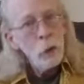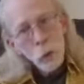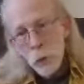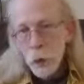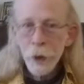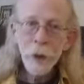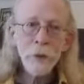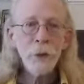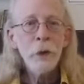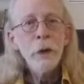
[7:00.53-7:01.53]

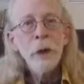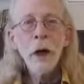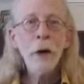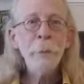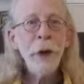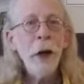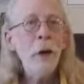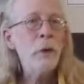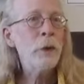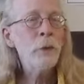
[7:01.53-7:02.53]
with our
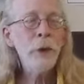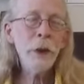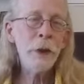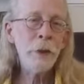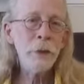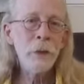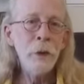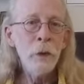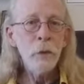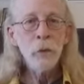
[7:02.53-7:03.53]
power with.
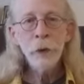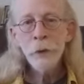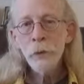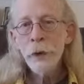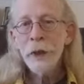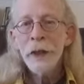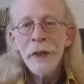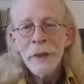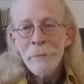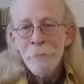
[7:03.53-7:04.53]
When we
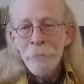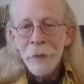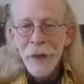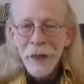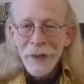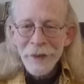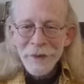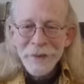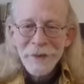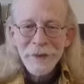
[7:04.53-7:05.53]

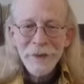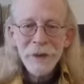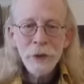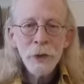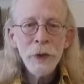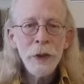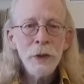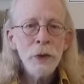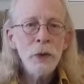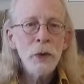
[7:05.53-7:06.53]
seek to
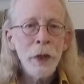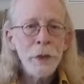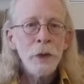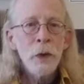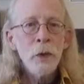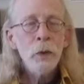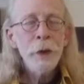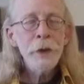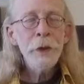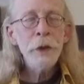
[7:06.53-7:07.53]
integrate
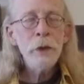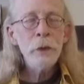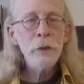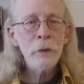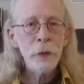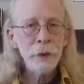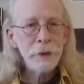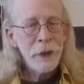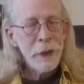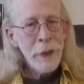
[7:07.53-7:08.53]
with the universe
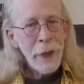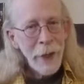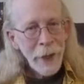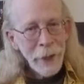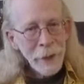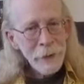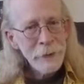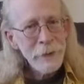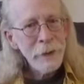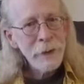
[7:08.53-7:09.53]

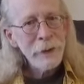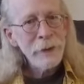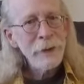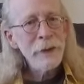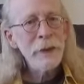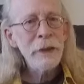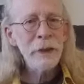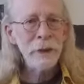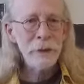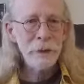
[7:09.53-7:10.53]
as it
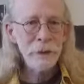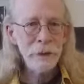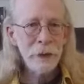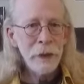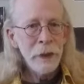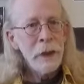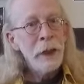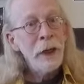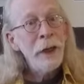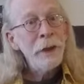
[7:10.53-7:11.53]
is
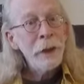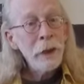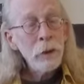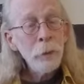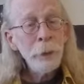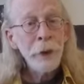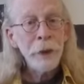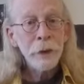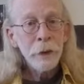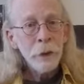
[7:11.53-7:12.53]
and help it
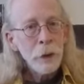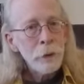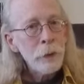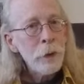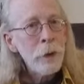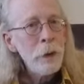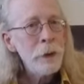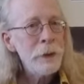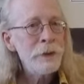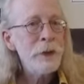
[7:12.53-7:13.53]
along
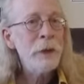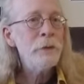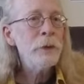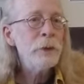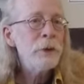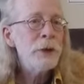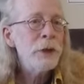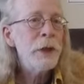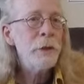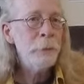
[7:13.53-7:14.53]
its
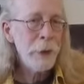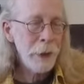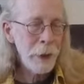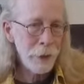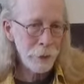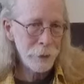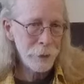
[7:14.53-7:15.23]
evolutionary path.